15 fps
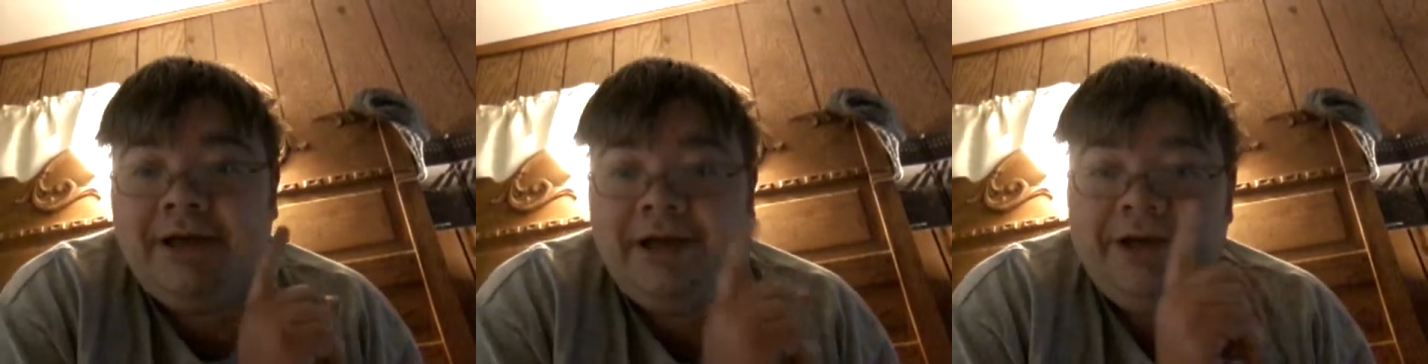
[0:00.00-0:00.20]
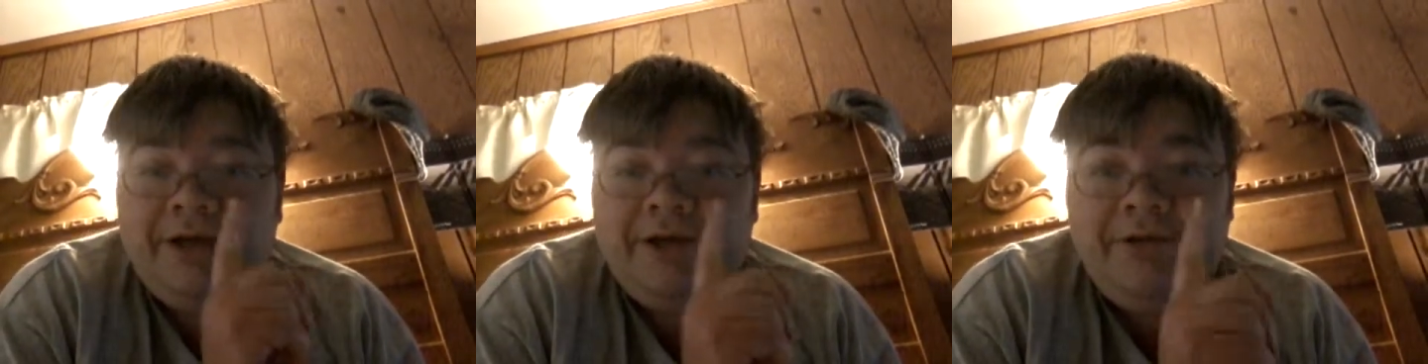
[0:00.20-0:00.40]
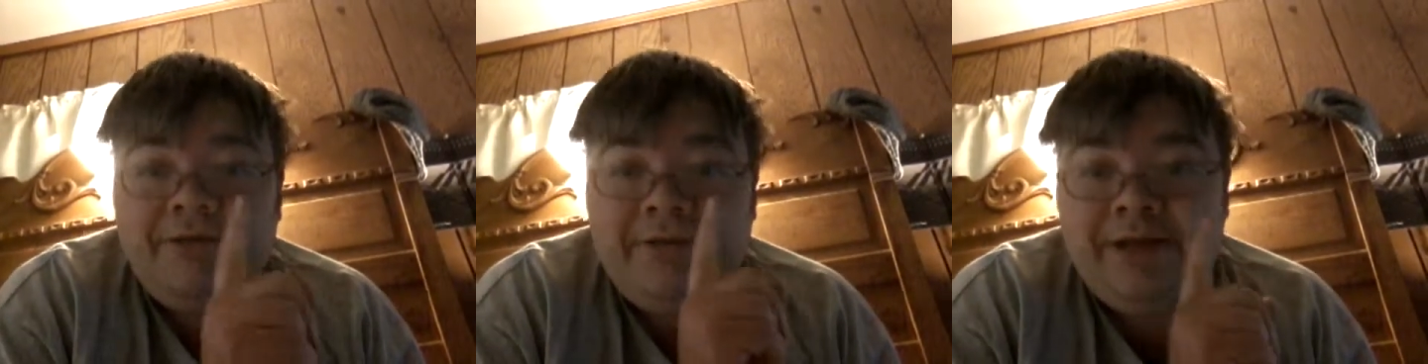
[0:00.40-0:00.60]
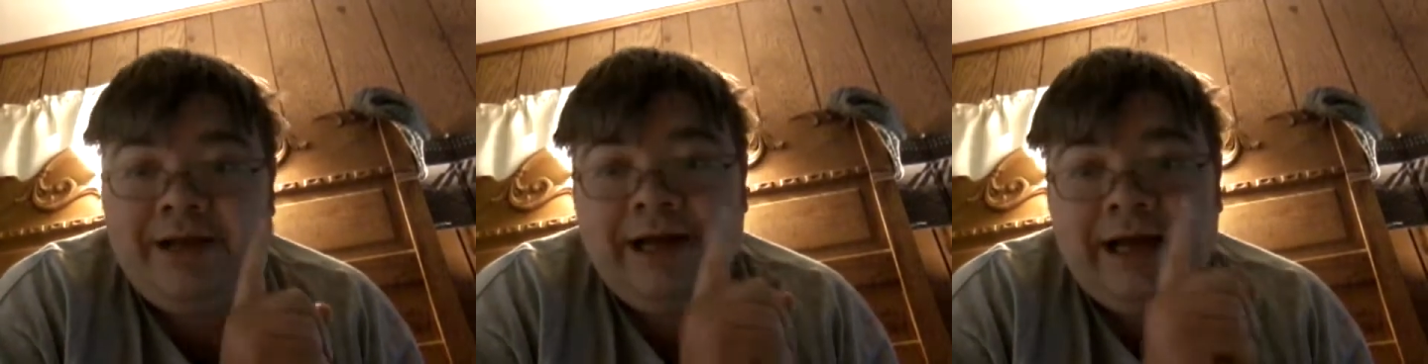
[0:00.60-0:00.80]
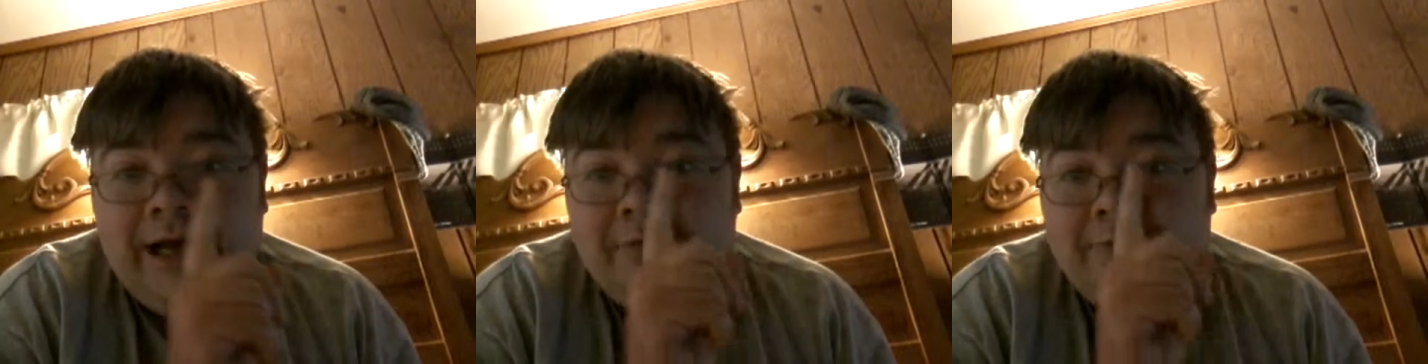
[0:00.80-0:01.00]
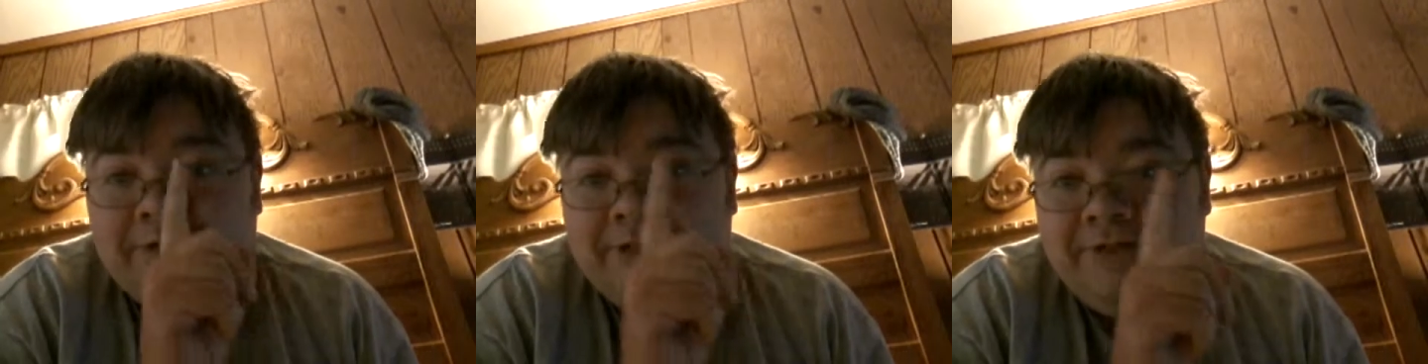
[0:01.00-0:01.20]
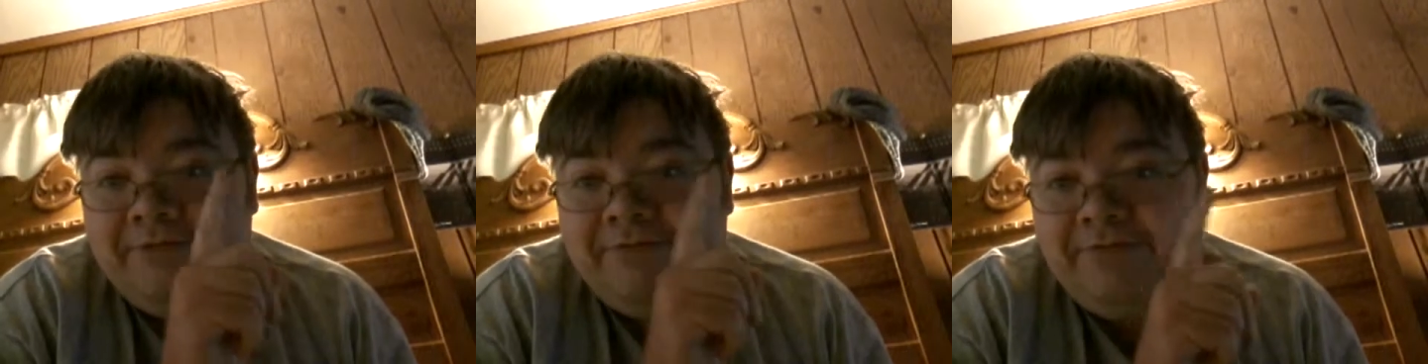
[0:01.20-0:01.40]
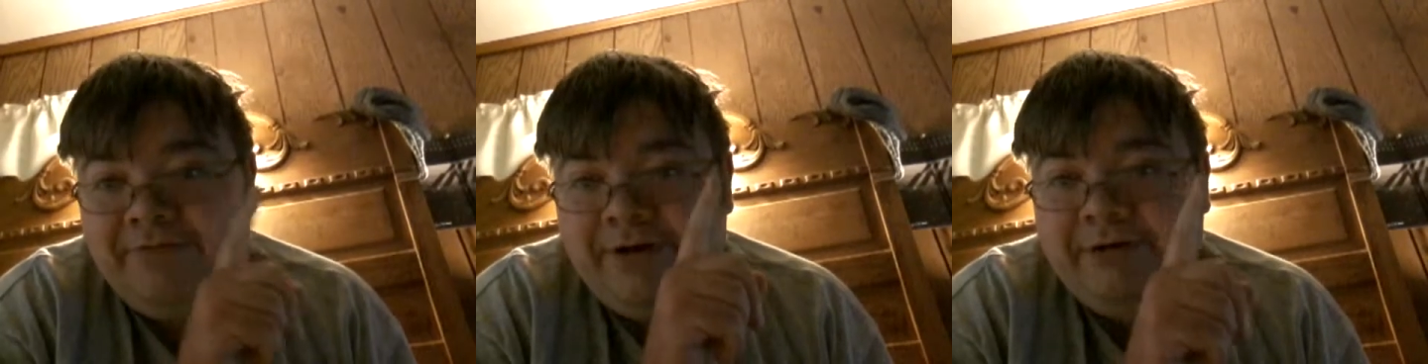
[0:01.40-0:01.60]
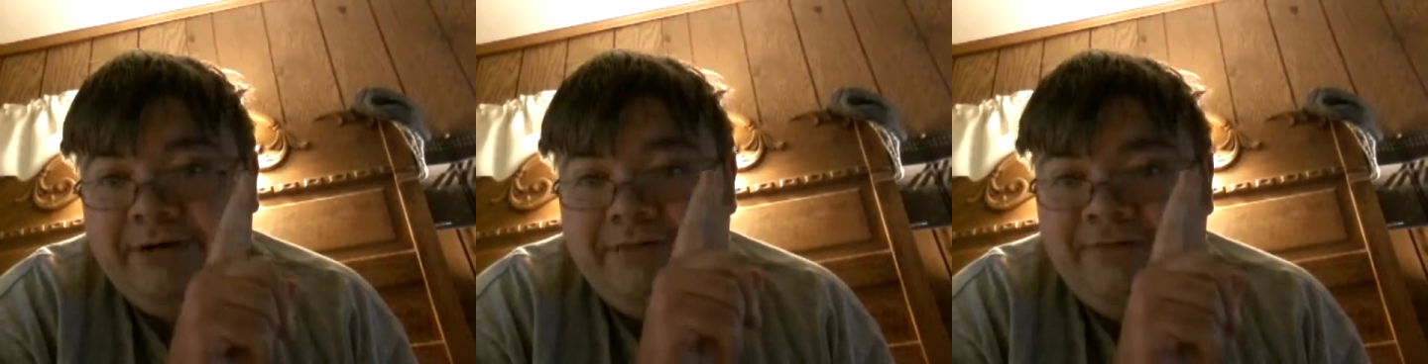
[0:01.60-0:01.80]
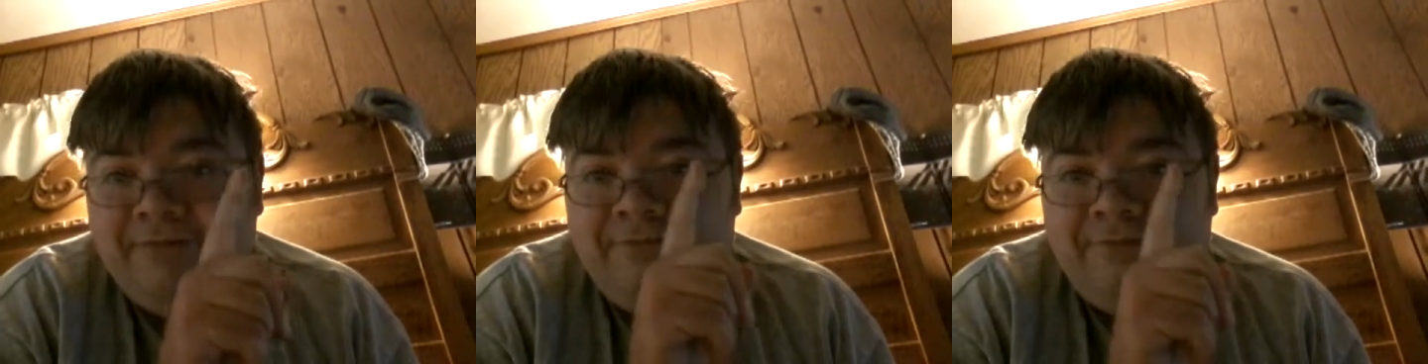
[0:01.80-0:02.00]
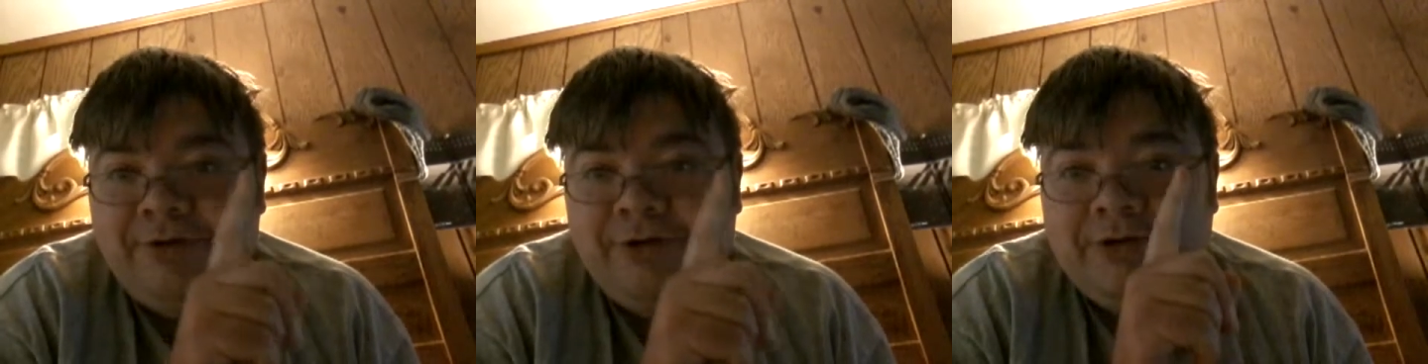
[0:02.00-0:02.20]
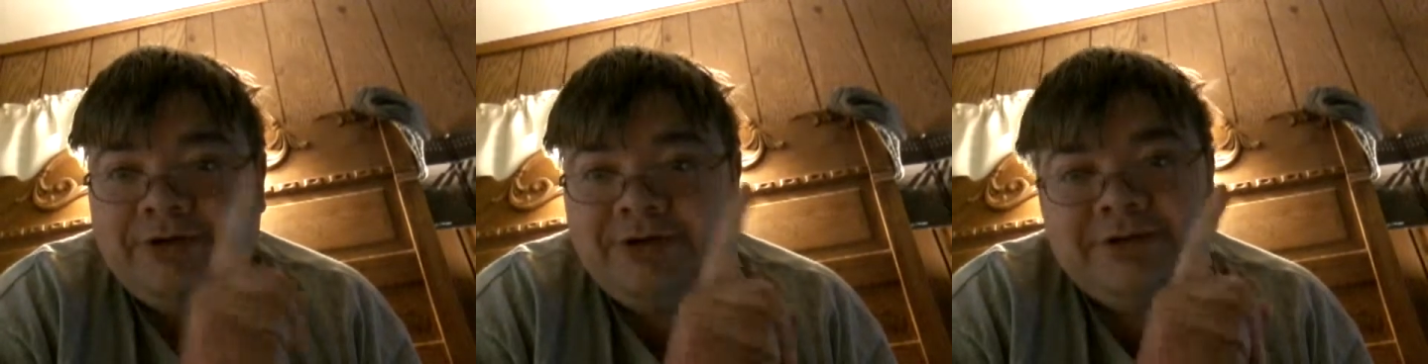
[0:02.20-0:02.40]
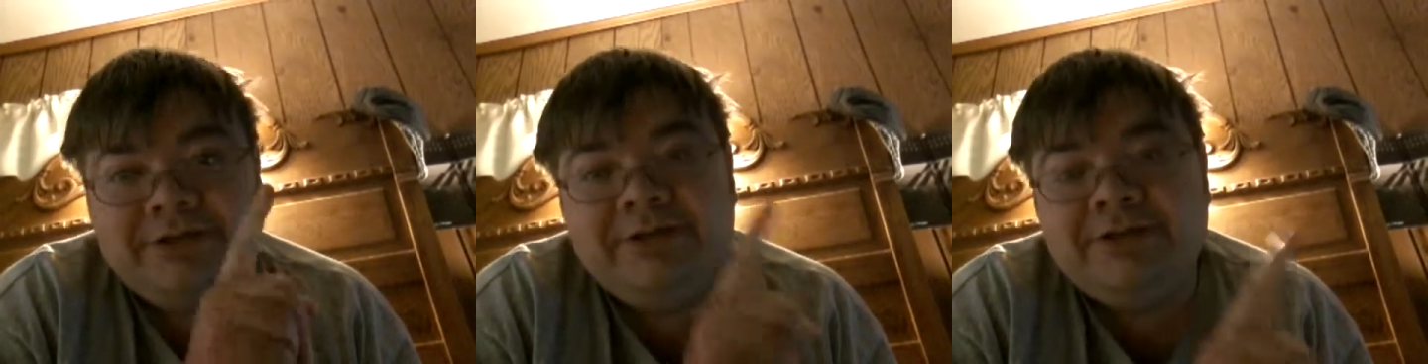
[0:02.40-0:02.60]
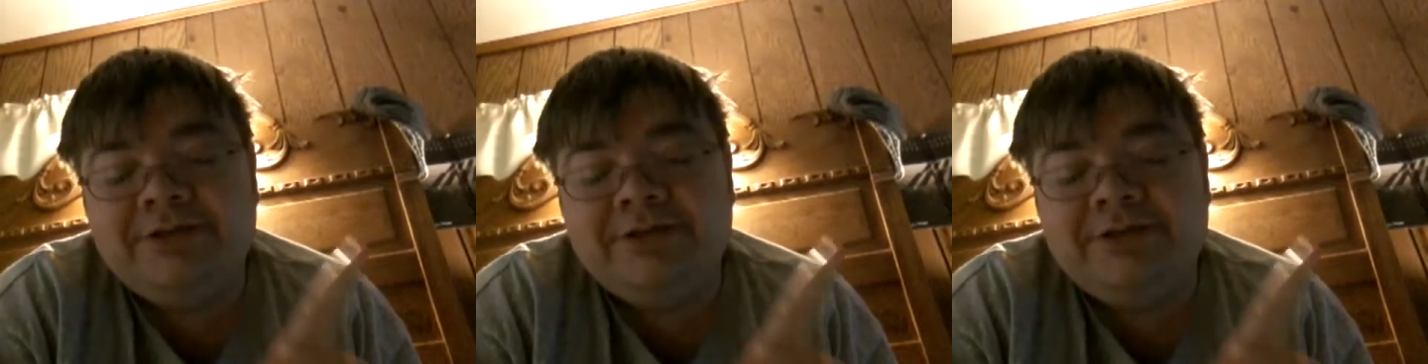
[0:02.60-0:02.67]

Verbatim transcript: I know that I was the very first